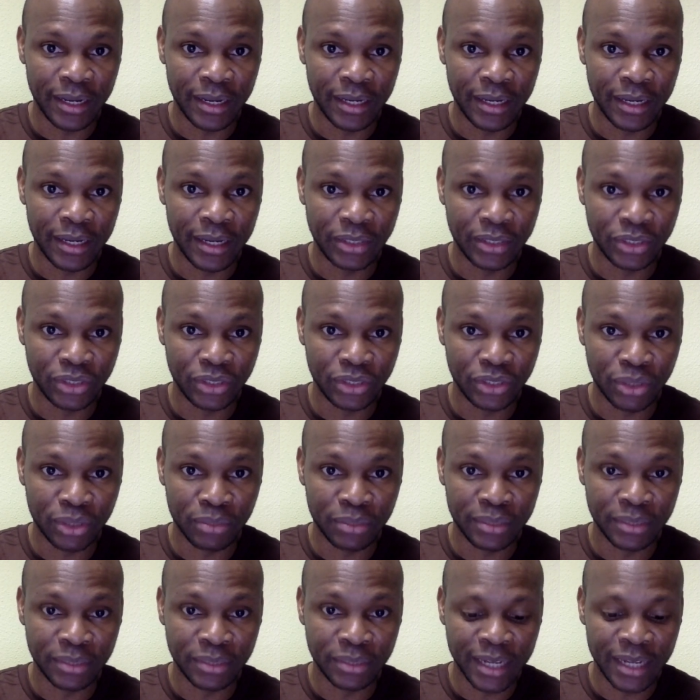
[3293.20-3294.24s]
and some
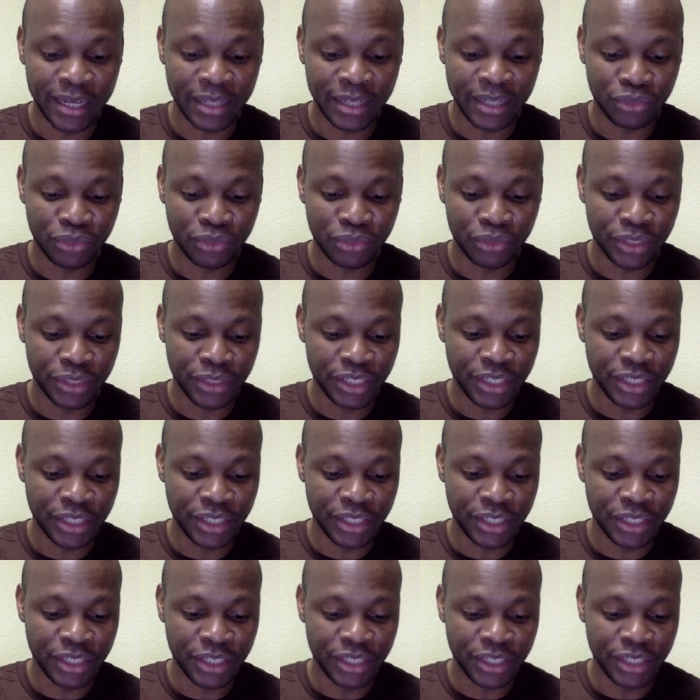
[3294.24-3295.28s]
natural
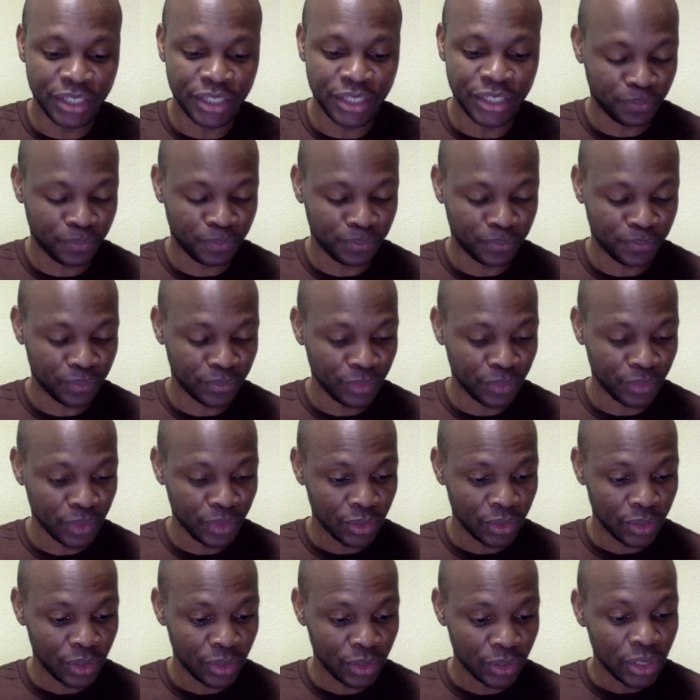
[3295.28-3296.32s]
issues.
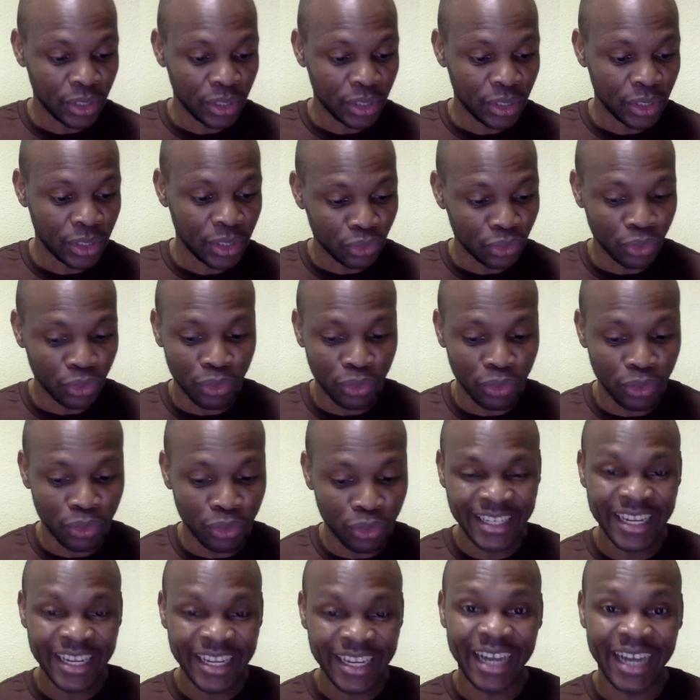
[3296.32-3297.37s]
So
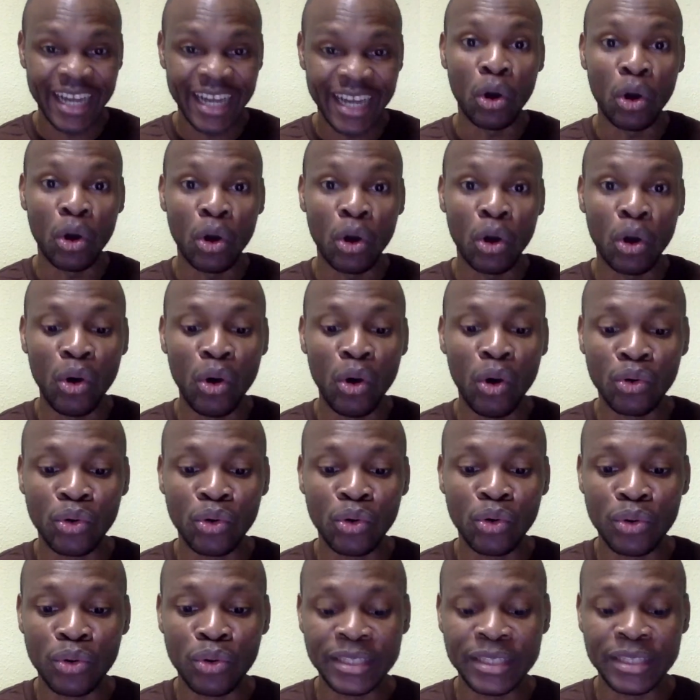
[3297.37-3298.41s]
looking at
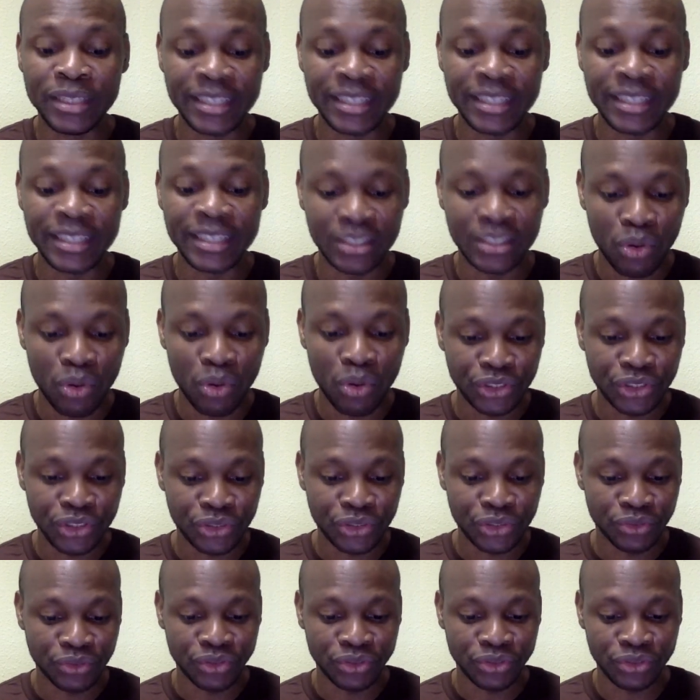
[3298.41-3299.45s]
ongoing
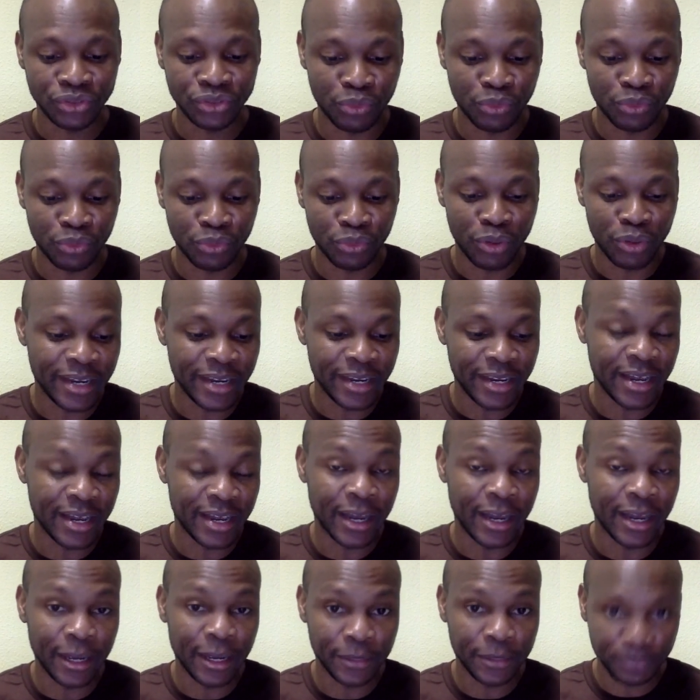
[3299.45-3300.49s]
discussions right
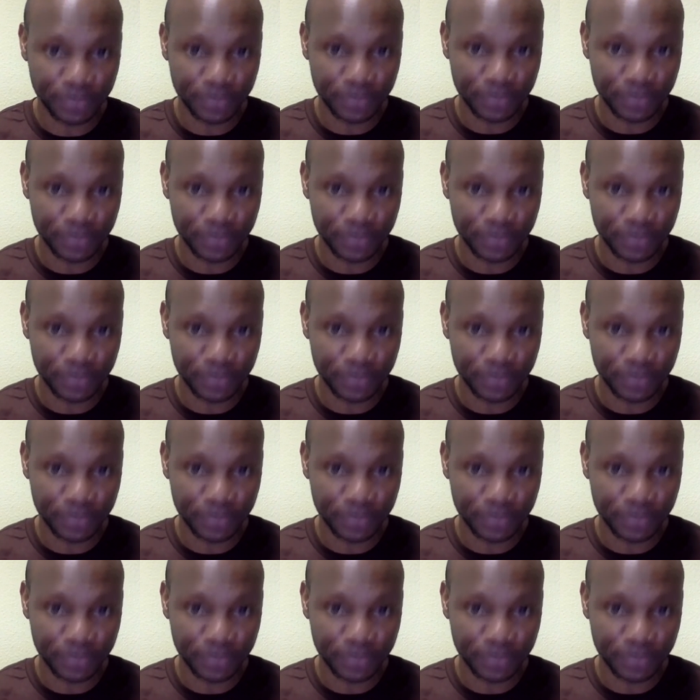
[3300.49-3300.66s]
now,